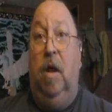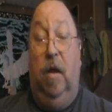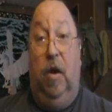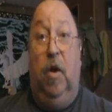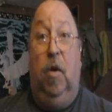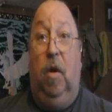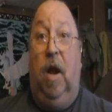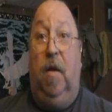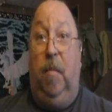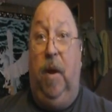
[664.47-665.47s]
You don't
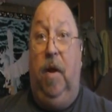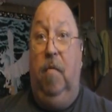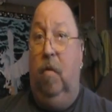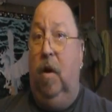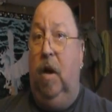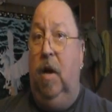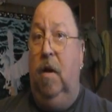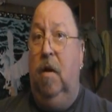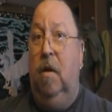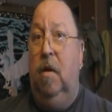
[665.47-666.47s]
like me? Really?
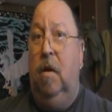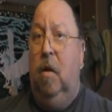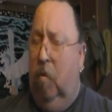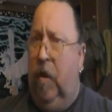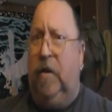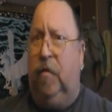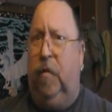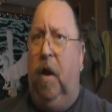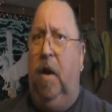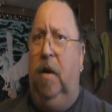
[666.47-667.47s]
Well, that's
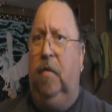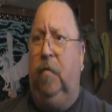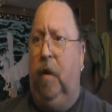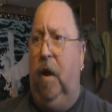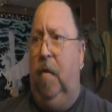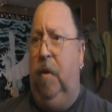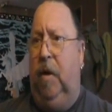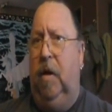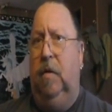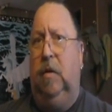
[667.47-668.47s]
fine,
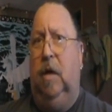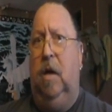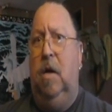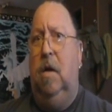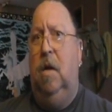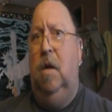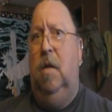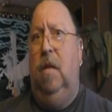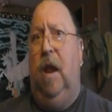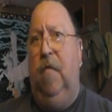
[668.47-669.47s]
because
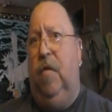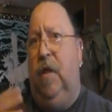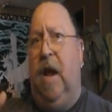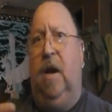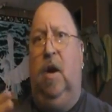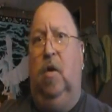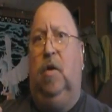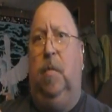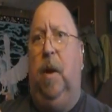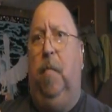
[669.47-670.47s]
even that goes
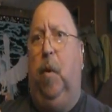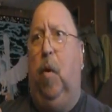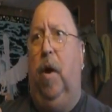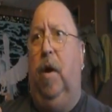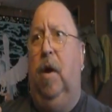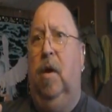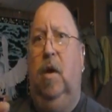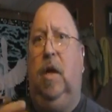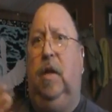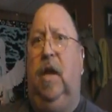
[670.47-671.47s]
to my point.
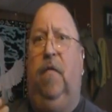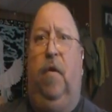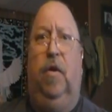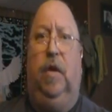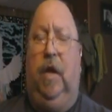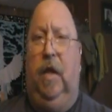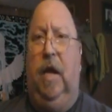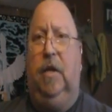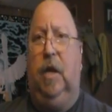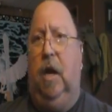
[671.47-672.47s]
Look at the adversity
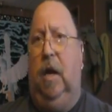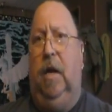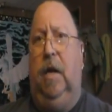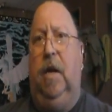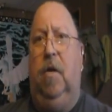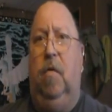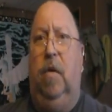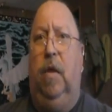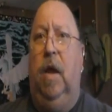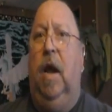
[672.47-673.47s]
that child had to deal
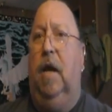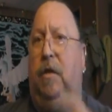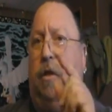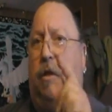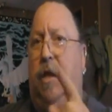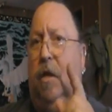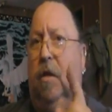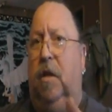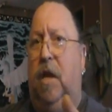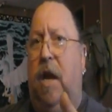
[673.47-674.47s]
with, and
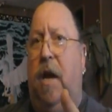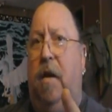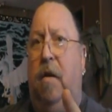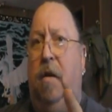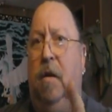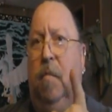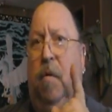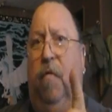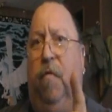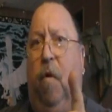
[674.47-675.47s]
still yet
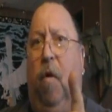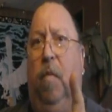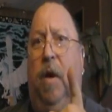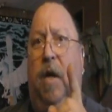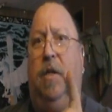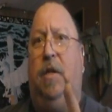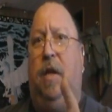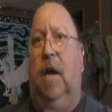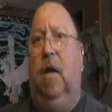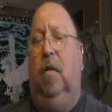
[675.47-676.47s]
performed and
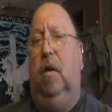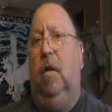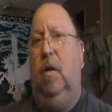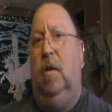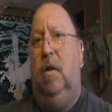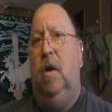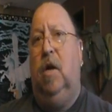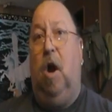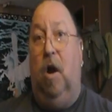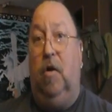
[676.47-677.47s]
excelled,
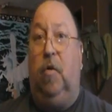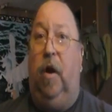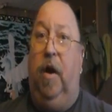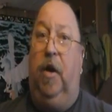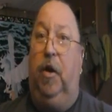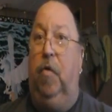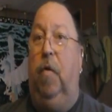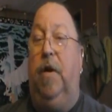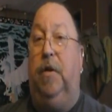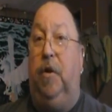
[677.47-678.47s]
contrary to you
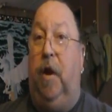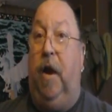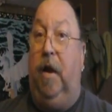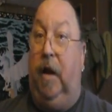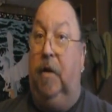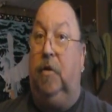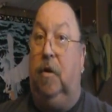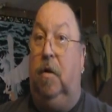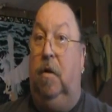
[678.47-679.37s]
raising your hand against her.